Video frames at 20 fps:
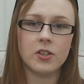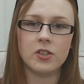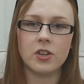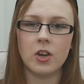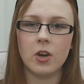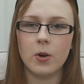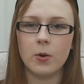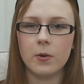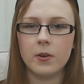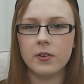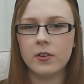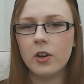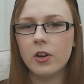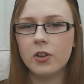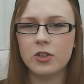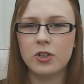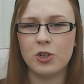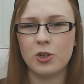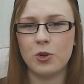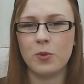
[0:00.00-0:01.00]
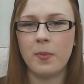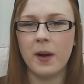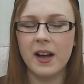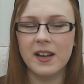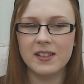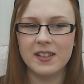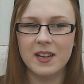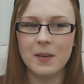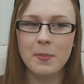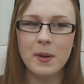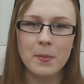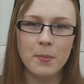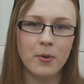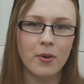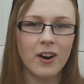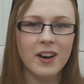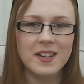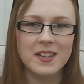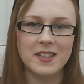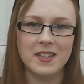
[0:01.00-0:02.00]
so not too bad, like a bit
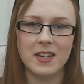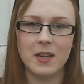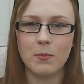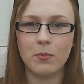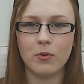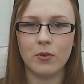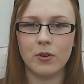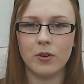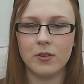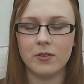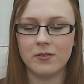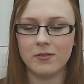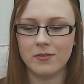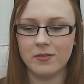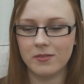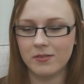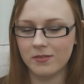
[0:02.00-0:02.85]
pricey, but